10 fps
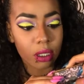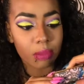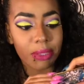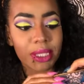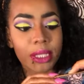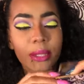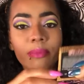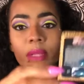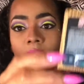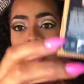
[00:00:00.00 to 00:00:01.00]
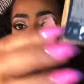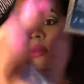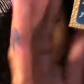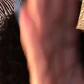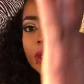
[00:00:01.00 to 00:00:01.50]
Let me see.
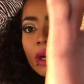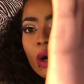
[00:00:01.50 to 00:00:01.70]
With the